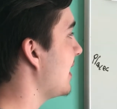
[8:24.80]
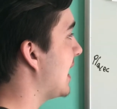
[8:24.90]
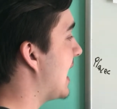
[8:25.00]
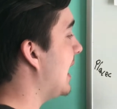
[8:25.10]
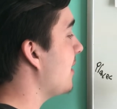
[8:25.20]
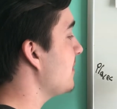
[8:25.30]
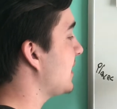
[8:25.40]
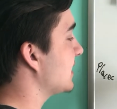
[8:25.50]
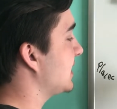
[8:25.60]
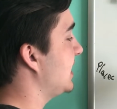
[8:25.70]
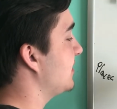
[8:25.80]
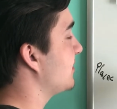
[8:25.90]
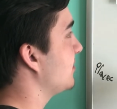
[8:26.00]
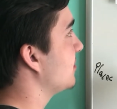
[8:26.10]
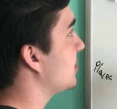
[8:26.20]
And now because he's
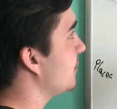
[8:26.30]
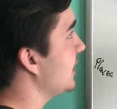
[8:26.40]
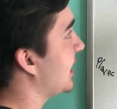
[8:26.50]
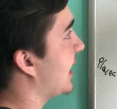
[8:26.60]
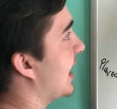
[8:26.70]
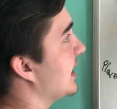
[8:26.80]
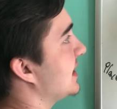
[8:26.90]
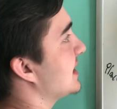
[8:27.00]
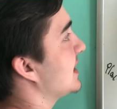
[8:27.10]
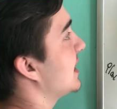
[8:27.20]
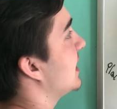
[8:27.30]
from Dubrovnik, and it says